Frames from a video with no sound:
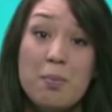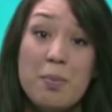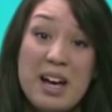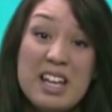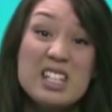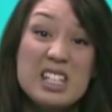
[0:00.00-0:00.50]

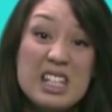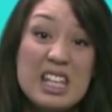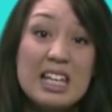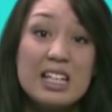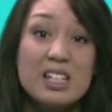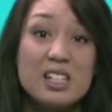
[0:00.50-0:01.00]
best
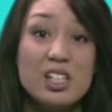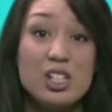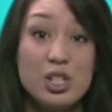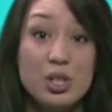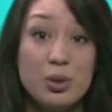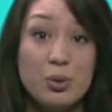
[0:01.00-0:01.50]
thing to
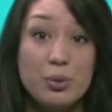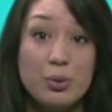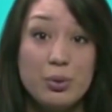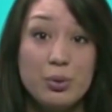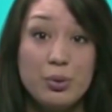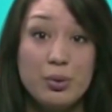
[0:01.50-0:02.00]
do
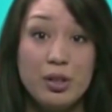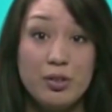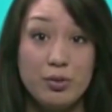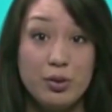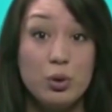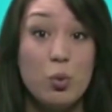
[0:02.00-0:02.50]

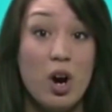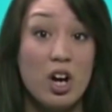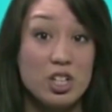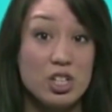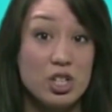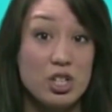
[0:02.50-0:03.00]
if you
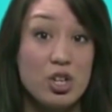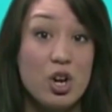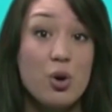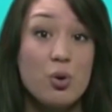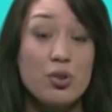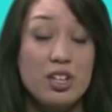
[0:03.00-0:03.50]
want to
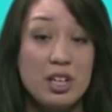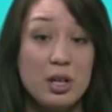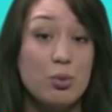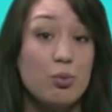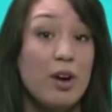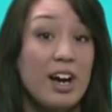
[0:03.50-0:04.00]
know the
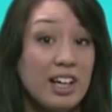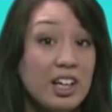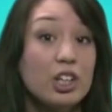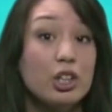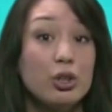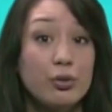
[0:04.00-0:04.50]

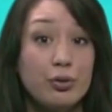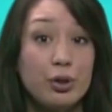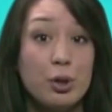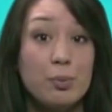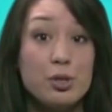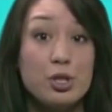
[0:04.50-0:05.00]
irregular
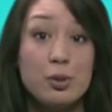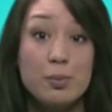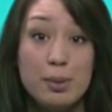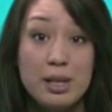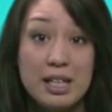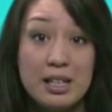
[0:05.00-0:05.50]
verb to
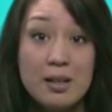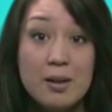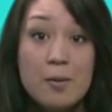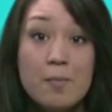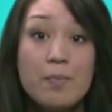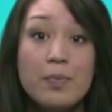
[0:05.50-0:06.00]
be,
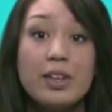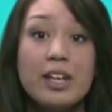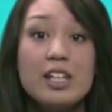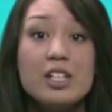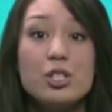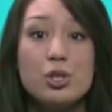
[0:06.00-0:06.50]

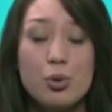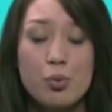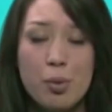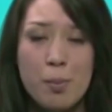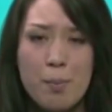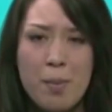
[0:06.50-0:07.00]
is to
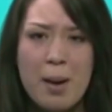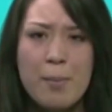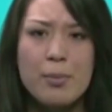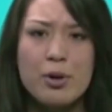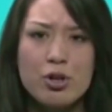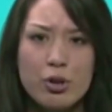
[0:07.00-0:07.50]

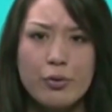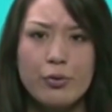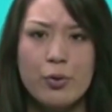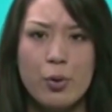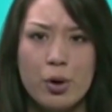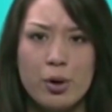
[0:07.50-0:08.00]
remember the
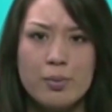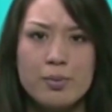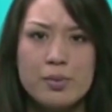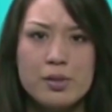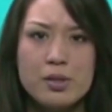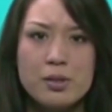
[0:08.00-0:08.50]

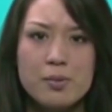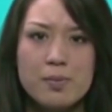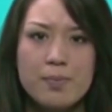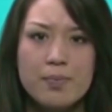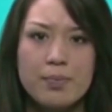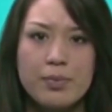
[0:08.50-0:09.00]
forms.
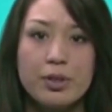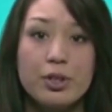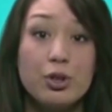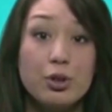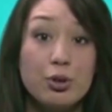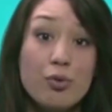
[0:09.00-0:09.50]

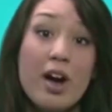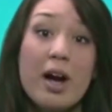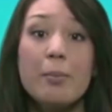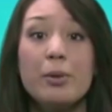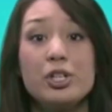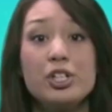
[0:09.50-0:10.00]
Your
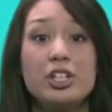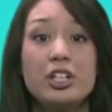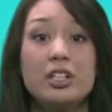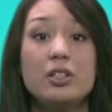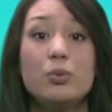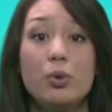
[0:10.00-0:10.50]
grammar
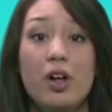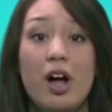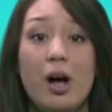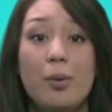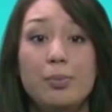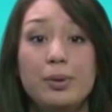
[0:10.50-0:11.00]
sheet will
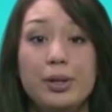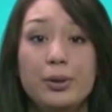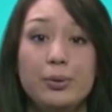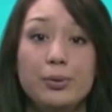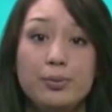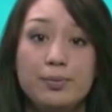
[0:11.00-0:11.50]
help you.